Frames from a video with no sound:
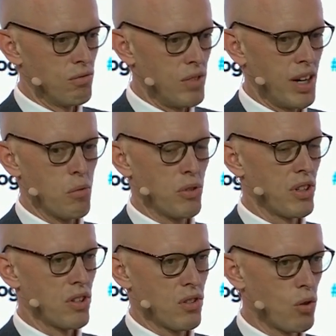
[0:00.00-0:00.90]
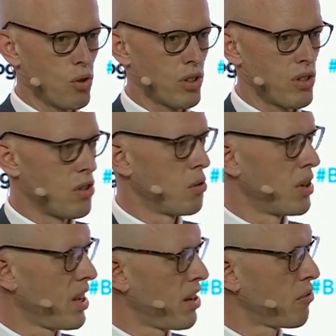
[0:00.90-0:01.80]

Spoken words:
really wanting to talk to and hear